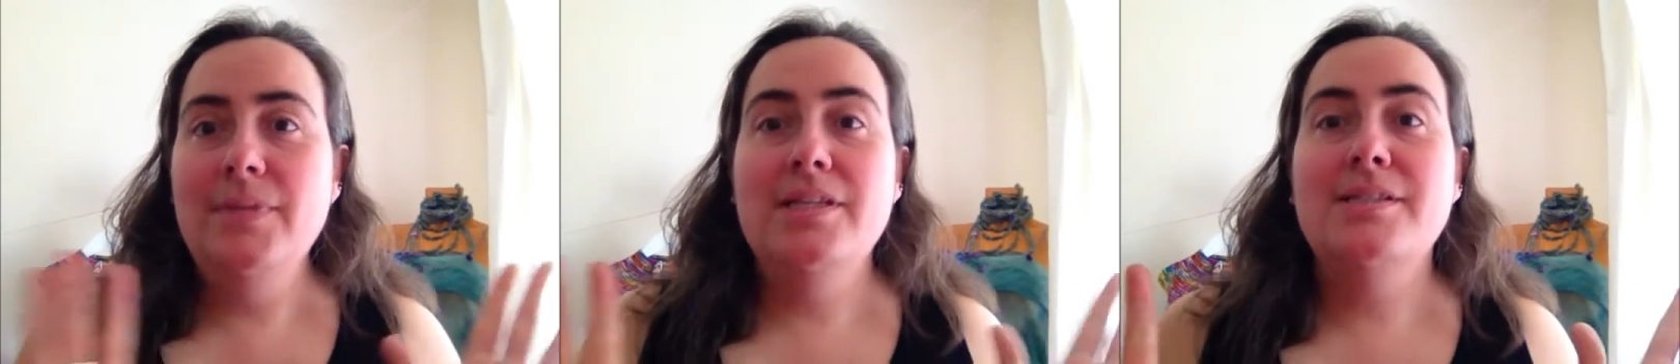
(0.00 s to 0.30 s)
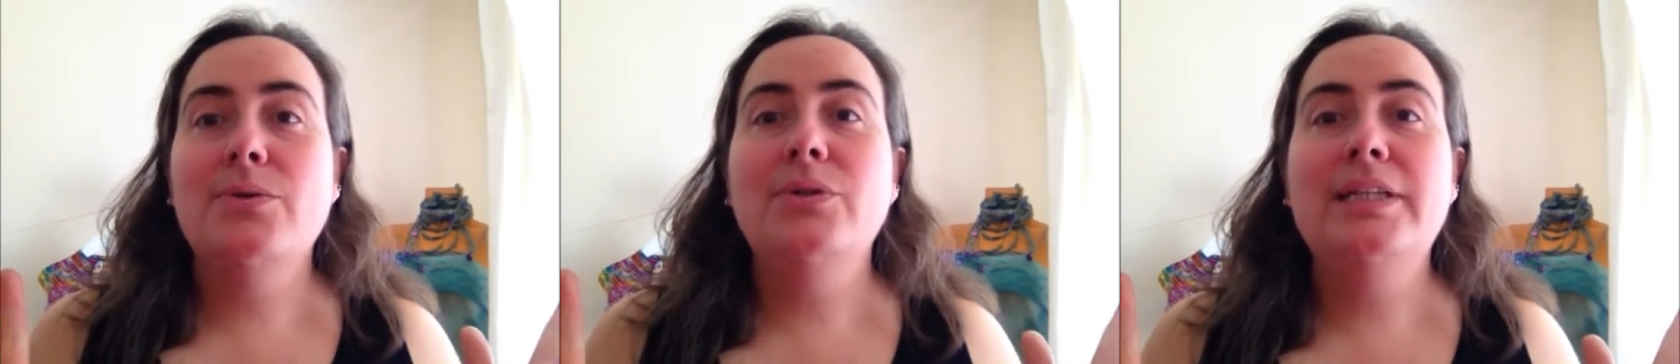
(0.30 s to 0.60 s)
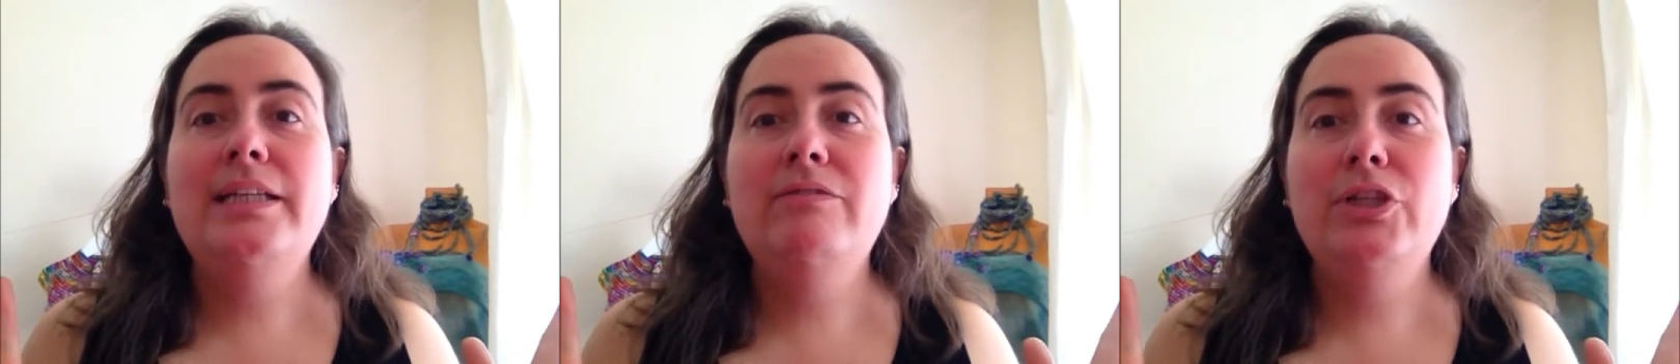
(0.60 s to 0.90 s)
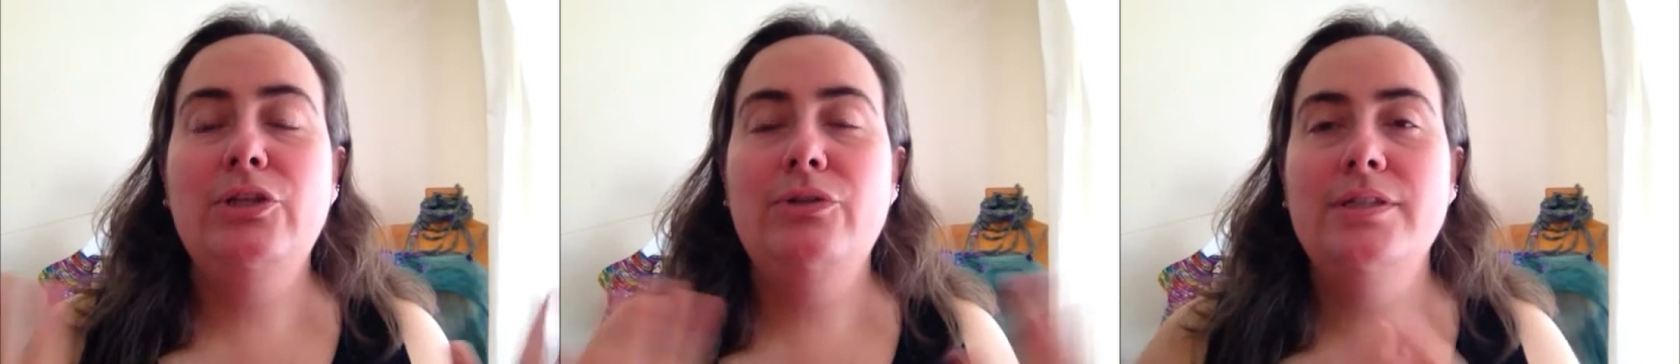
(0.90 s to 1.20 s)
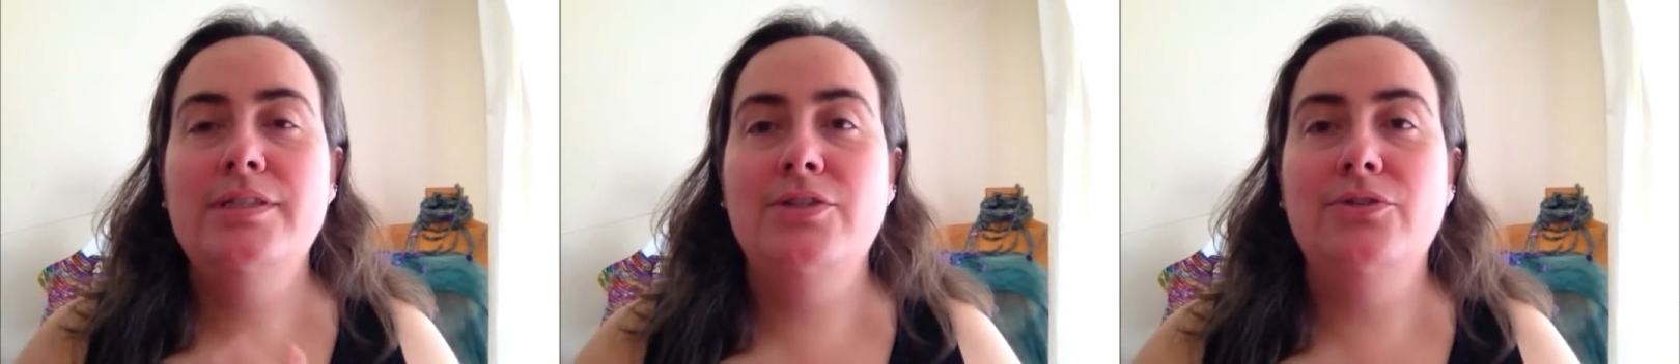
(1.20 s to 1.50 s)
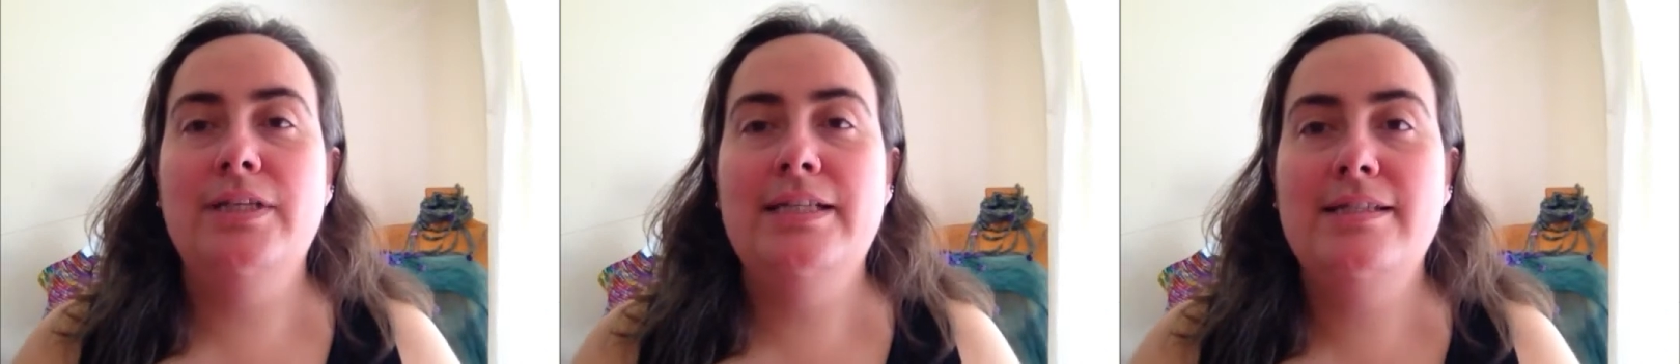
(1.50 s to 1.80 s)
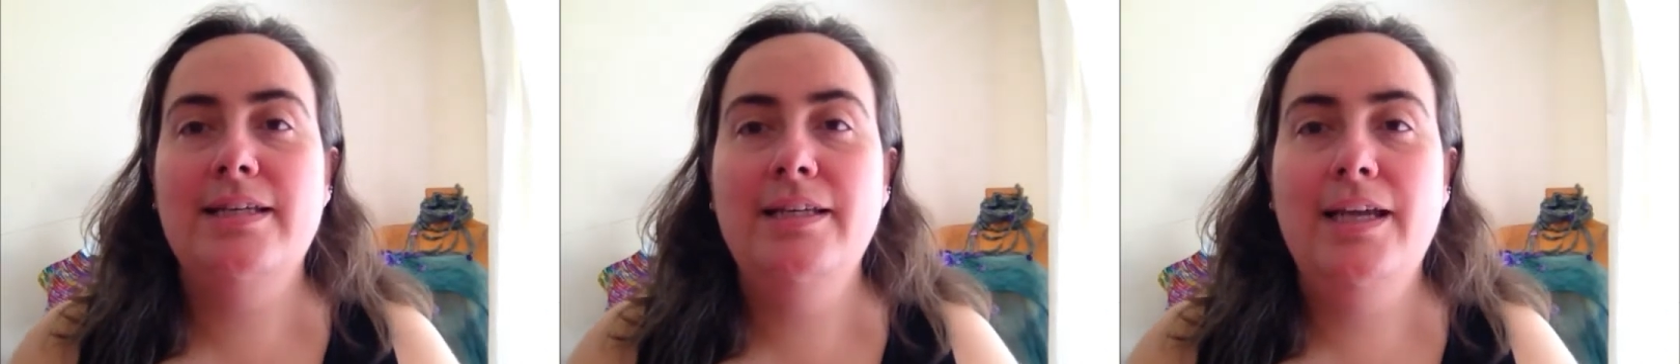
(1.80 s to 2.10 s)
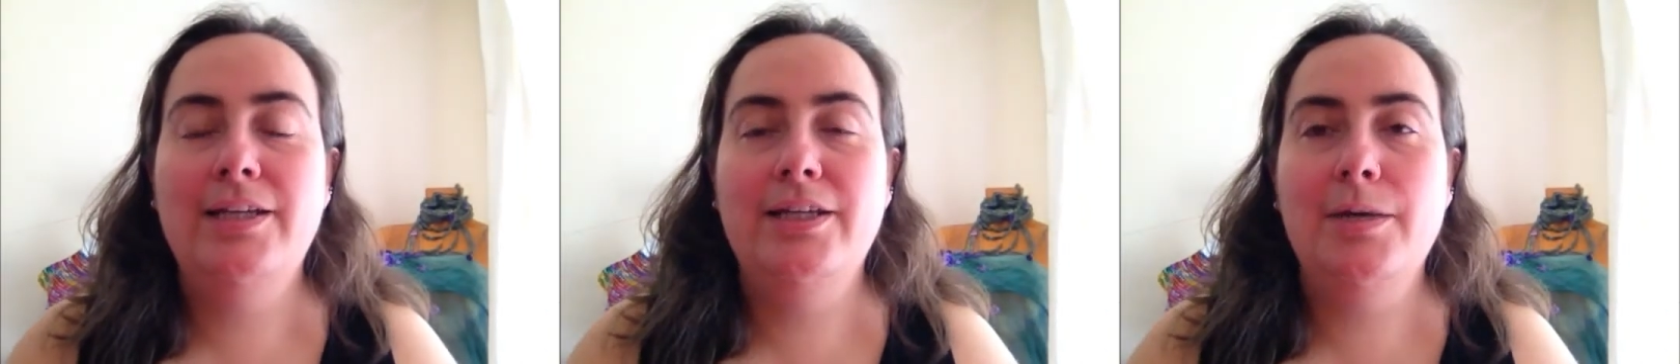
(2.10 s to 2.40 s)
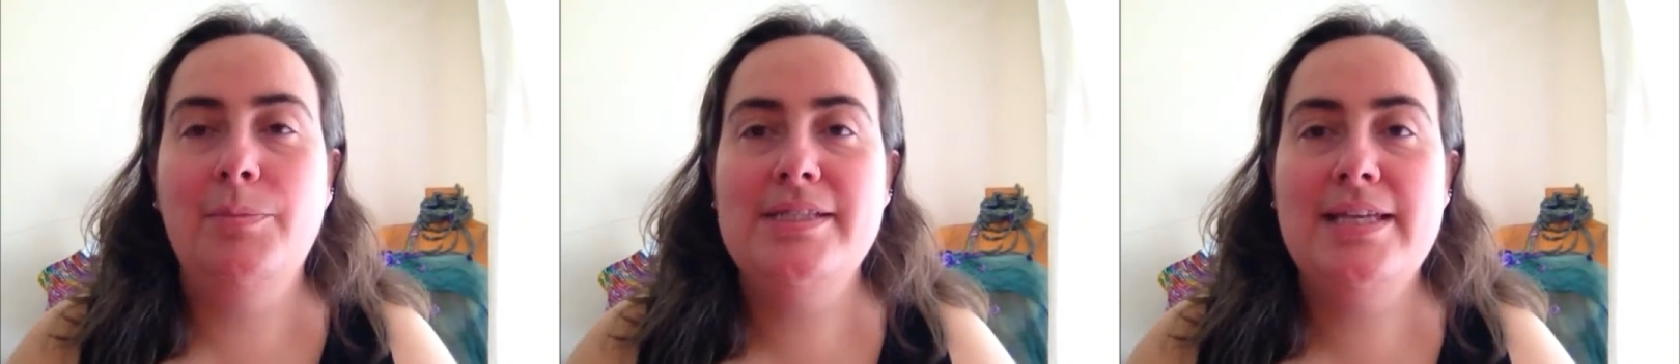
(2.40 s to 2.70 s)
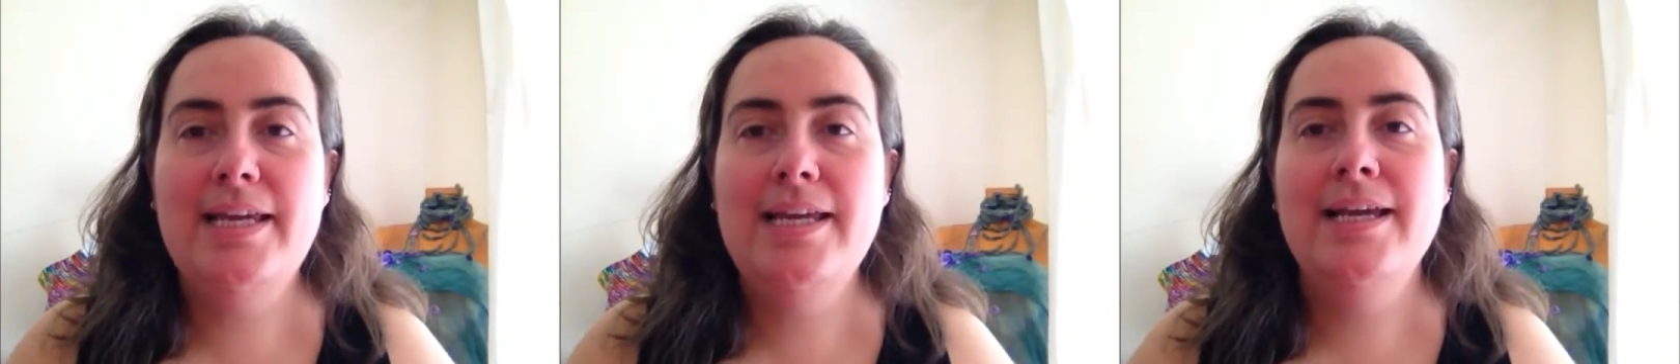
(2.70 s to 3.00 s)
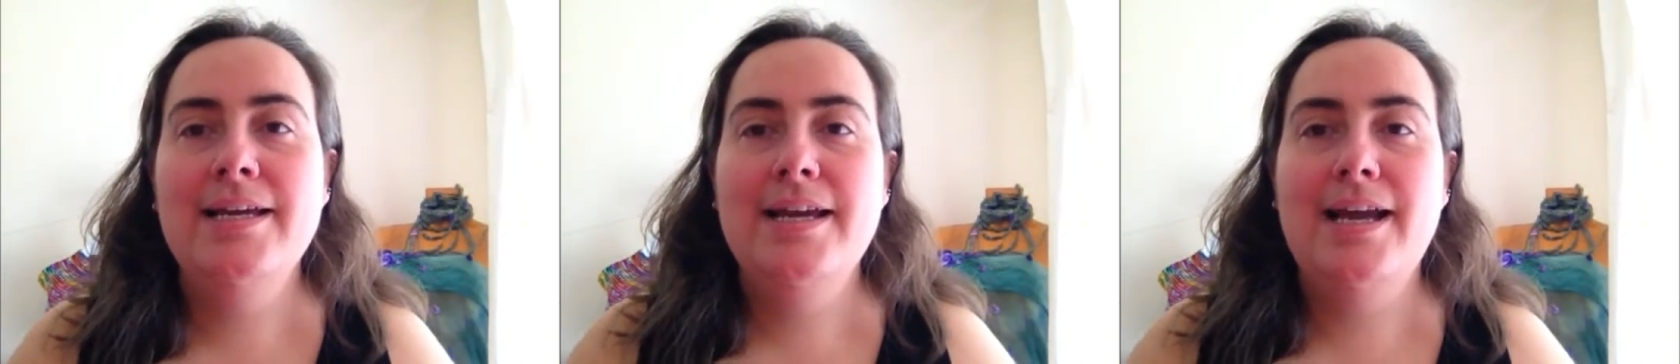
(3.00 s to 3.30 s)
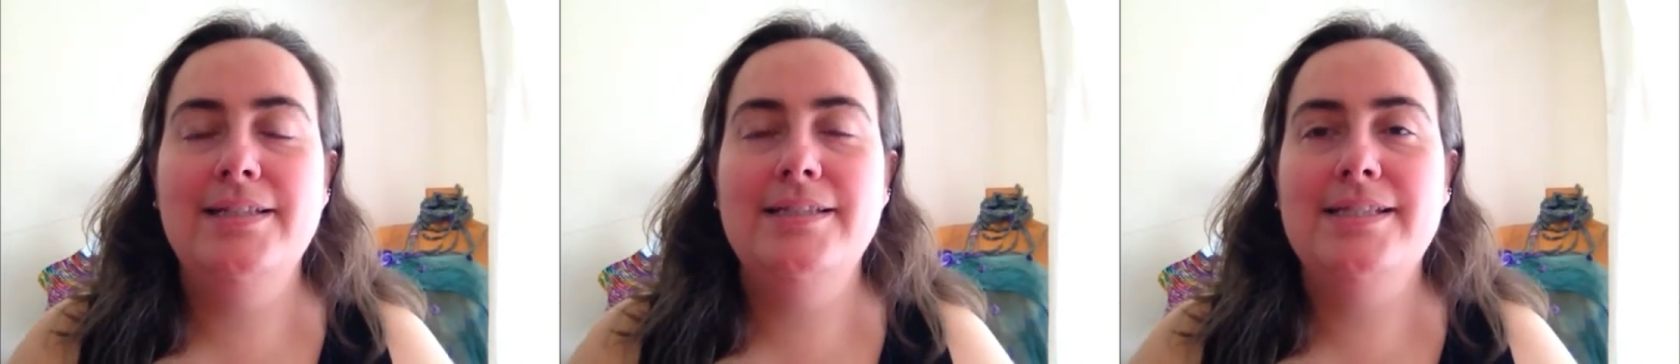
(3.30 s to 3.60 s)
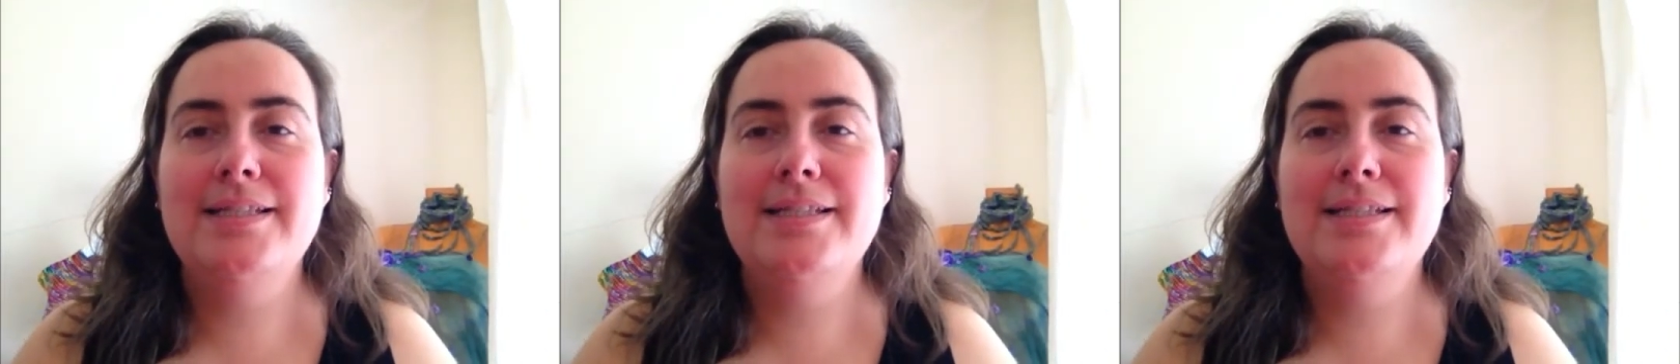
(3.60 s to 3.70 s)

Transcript: So I'll leave you to your knitting and your cup of tea, and